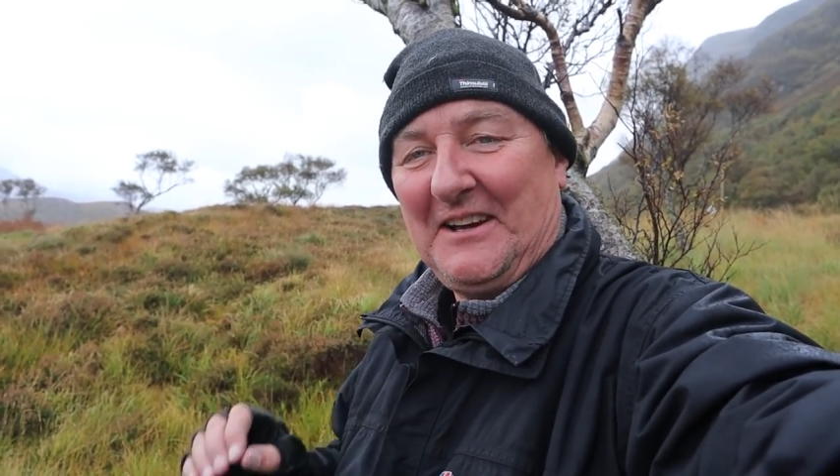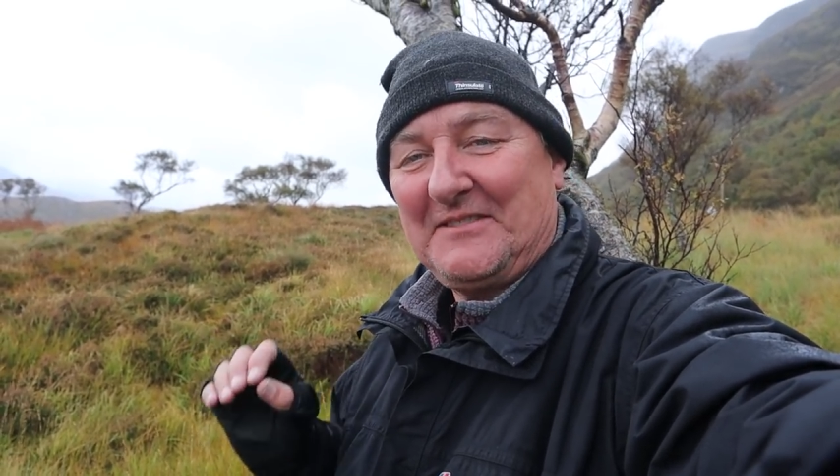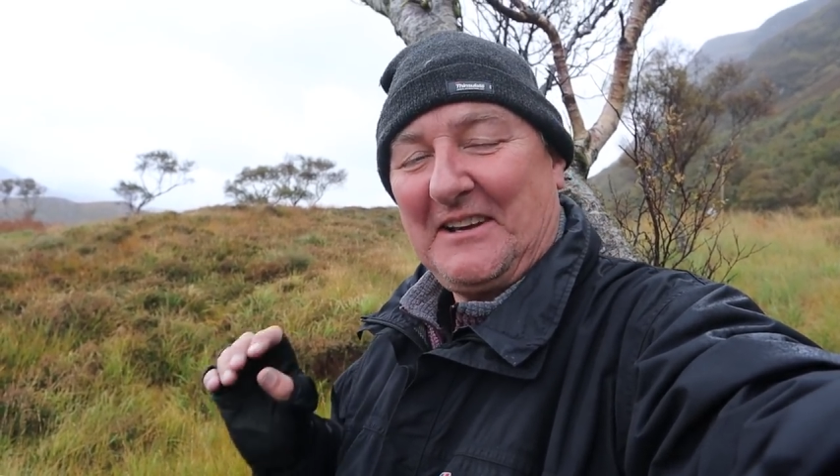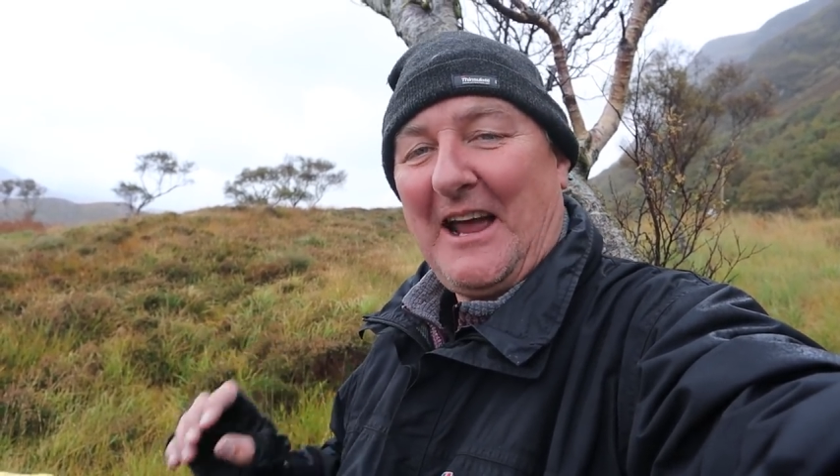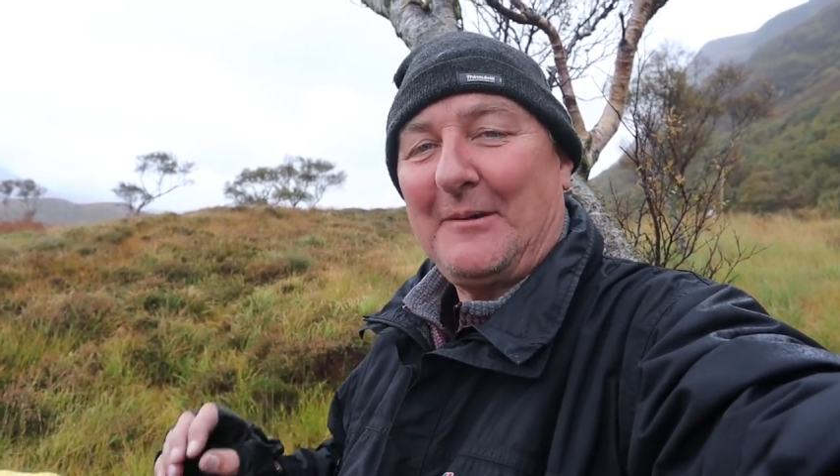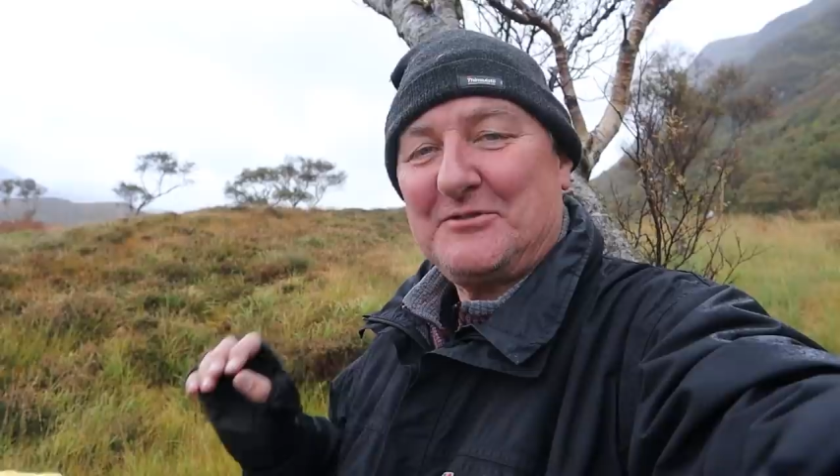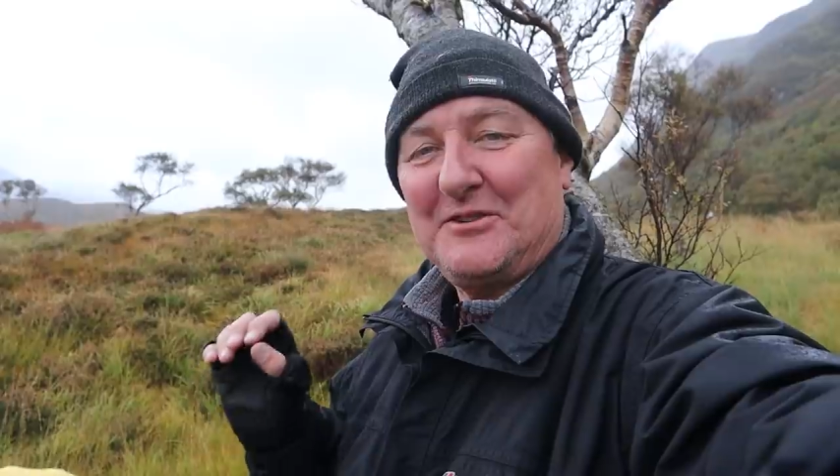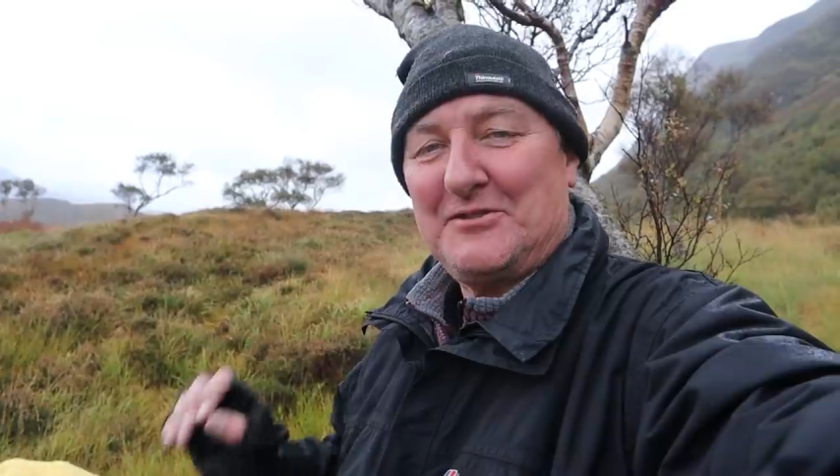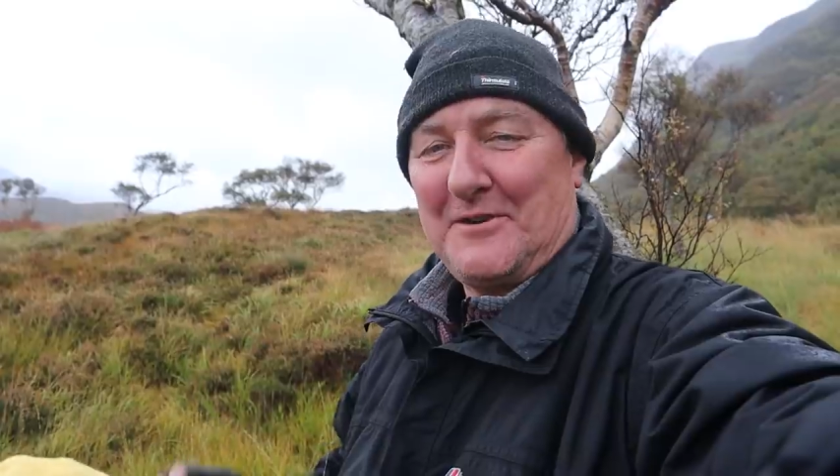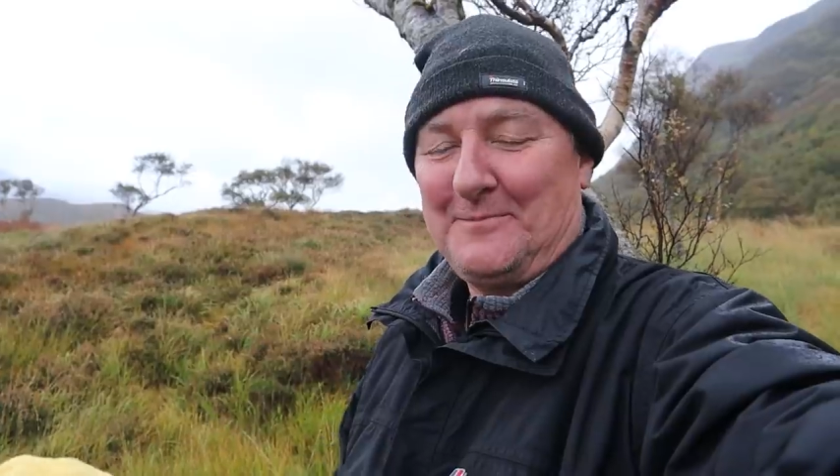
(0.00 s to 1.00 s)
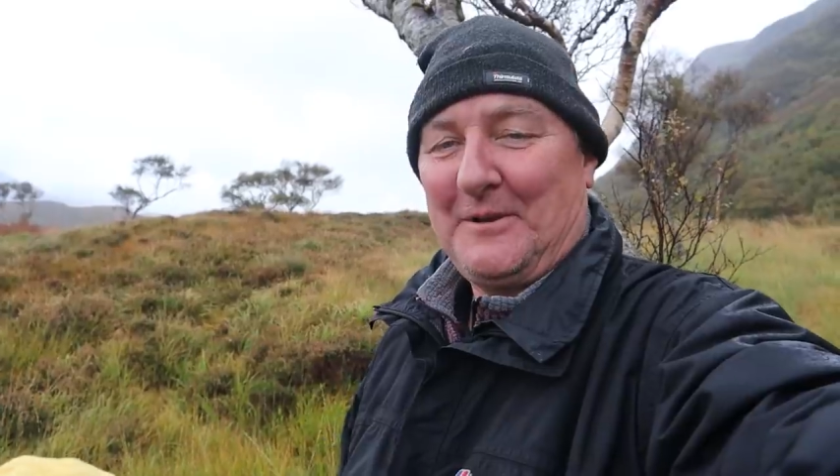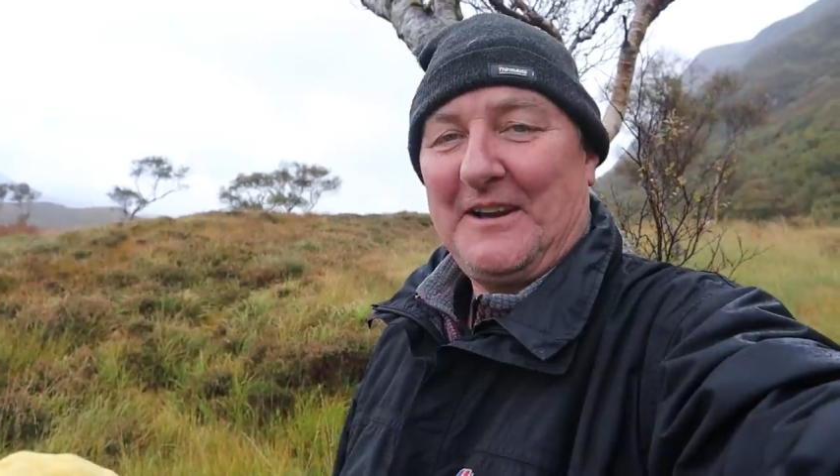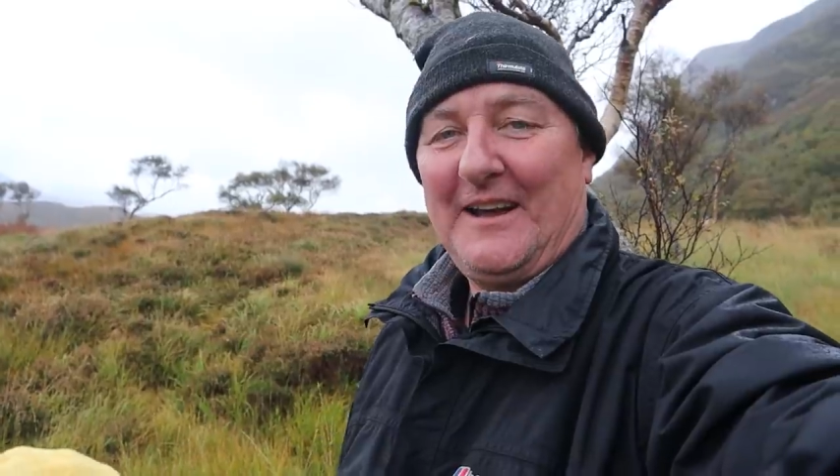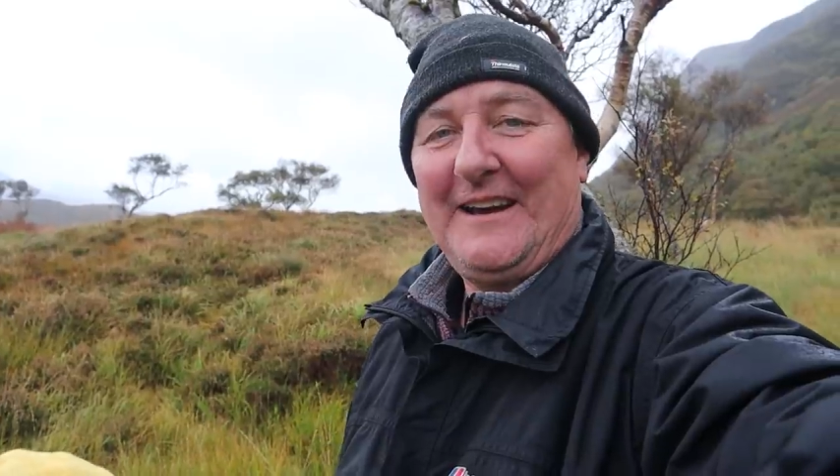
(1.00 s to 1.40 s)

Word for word: enough to capture it jumping